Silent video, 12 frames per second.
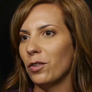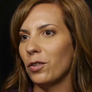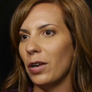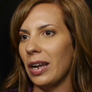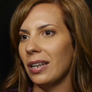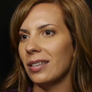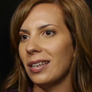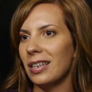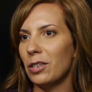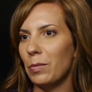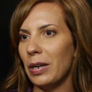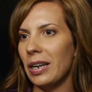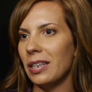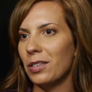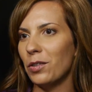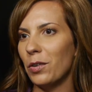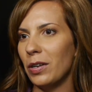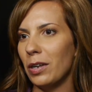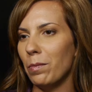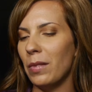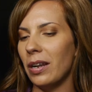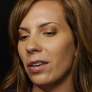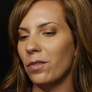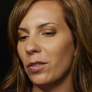great experience growing up
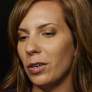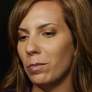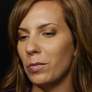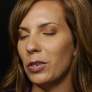there from